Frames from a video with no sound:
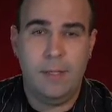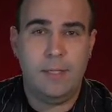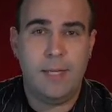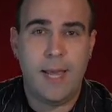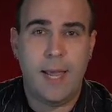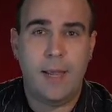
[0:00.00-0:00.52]

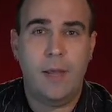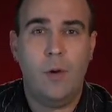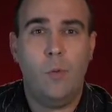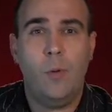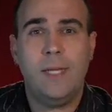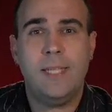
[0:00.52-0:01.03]
Today,
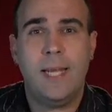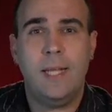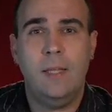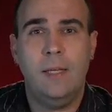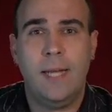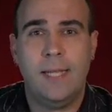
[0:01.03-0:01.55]
we're going to take a
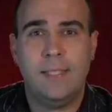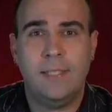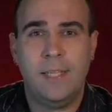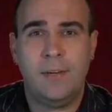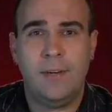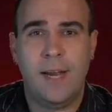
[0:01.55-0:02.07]
look at
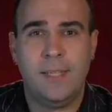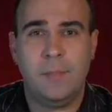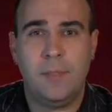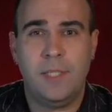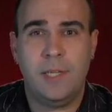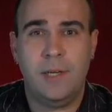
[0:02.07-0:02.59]

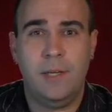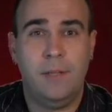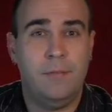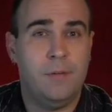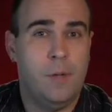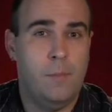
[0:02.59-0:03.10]
synchronizing material
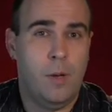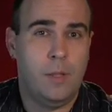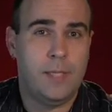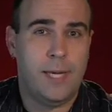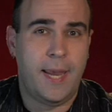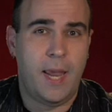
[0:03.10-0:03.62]
for a
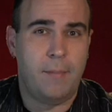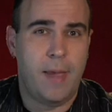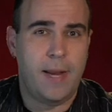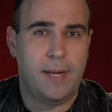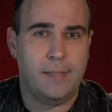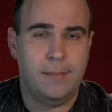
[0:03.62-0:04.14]
multicam
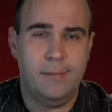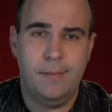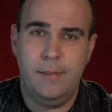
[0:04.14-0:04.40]
edit.